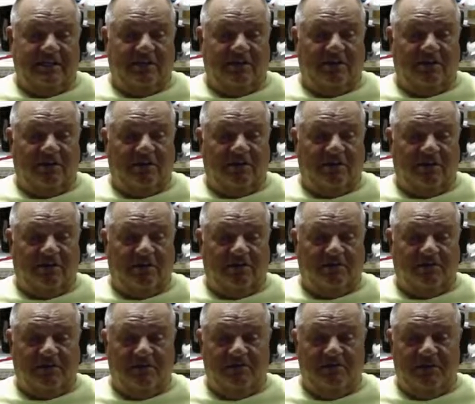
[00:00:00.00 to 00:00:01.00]
a call
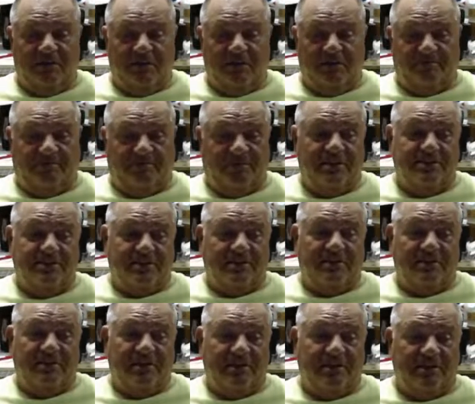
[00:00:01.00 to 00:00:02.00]
from the president of
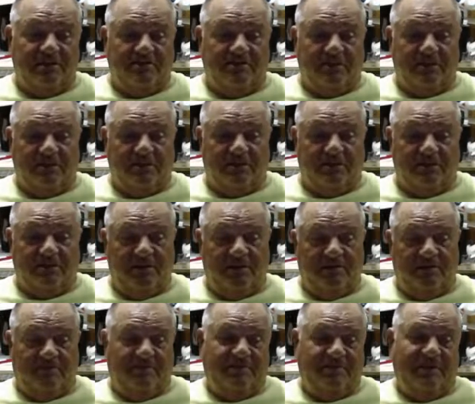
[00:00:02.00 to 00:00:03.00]
the company, or the
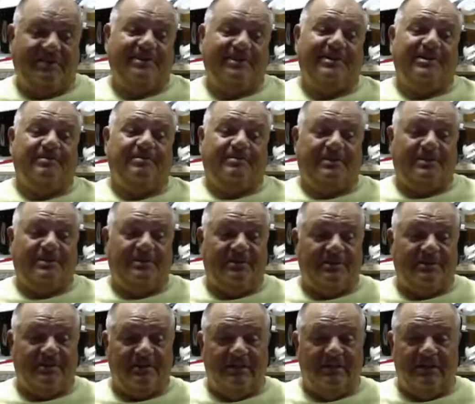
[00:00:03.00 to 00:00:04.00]
not the company,
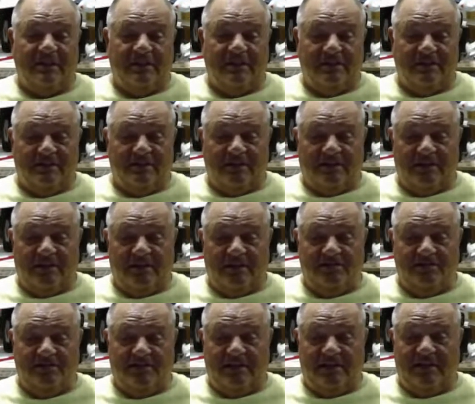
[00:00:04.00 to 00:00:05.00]
the club,
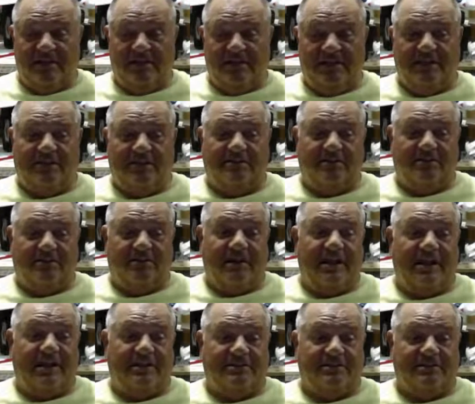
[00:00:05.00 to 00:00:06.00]
saying he cut the
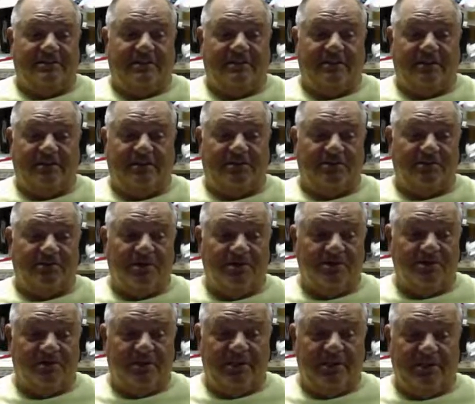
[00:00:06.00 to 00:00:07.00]
grass and he cut the
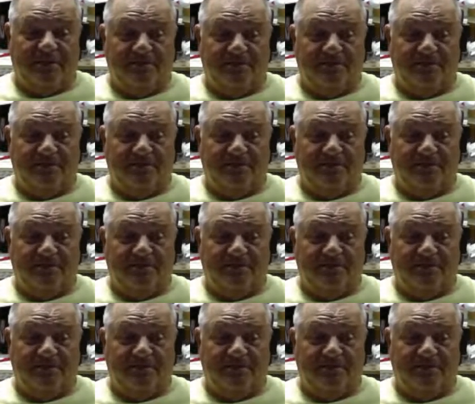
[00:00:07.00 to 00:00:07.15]
runway.